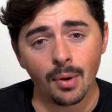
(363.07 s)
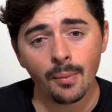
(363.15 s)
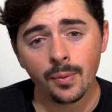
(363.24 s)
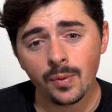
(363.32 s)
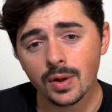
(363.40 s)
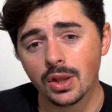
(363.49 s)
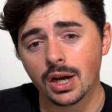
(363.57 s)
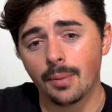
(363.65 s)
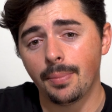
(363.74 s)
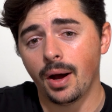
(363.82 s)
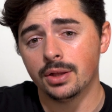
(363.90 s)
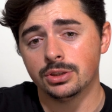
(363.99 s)
moment we look
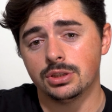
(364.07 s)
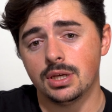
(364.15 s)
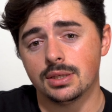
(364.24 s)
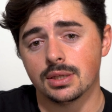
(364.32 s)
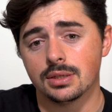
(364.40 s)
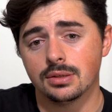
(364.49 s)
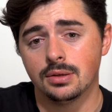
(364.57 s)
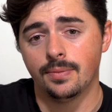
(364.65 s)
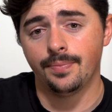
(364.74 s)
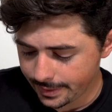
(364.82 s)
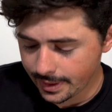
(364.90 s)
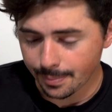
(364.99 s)
upon Jesus,
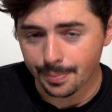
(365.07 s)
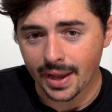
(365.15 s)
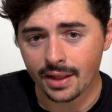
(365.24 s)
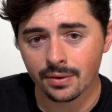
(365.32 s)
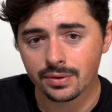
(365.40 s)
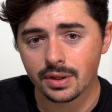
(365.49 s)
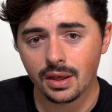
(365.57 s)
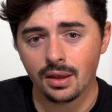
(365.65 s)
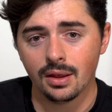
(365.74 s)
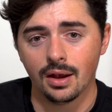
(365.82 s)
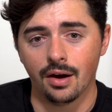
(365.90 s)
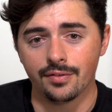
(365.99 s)
the
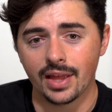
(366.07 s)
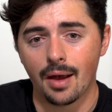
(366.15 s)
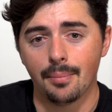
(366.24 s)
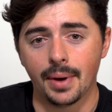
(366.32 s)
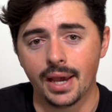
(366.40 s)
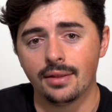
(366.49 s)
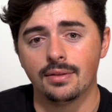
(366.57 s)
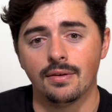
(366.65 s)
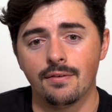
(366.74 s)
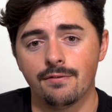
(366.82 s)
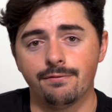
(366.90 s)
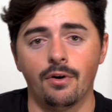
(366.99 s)
penalty of that bite
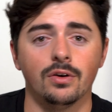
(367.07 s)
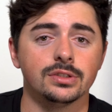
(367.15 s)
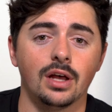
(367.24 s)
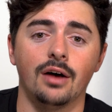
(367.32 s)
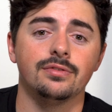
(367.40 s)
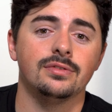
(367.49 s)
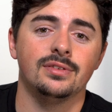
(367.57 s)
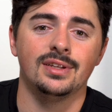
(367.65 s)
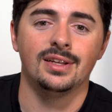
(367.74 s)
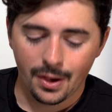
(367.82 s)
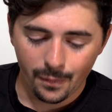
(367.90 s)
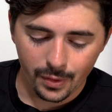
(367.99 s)
falls off.
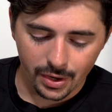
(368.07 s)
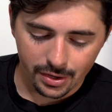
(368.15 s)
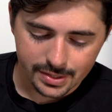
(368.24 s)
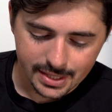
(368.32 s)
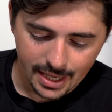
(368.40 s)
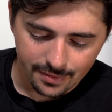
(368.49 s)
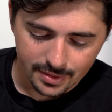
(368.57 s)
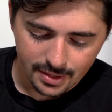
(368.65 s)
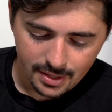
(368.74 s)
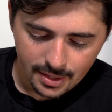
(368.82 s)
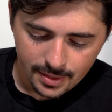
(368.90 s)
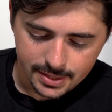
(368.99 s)
We are saved.
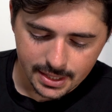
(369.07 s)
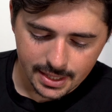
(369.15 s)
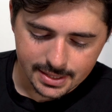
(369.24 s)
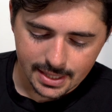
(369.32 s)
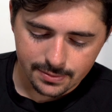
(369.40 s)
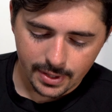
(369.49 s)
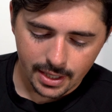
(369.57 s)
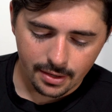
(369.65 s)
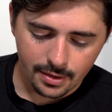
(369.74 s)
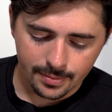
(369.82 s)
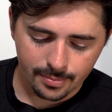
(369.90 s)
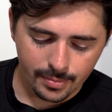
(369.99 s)
See, it says right
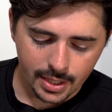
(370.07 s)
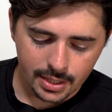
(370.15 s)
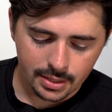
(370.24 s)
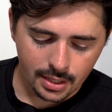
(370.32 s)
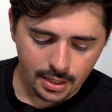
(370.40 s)
here in, in